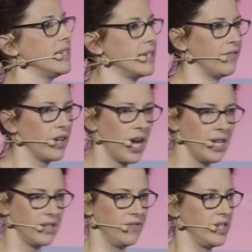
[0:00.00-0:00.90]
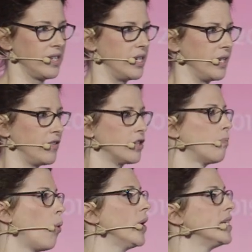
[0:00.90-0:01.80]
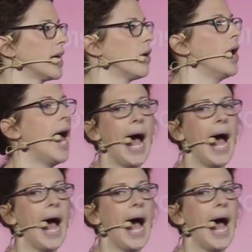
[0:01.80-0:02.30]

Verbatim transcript: different kinds of incentives, to point out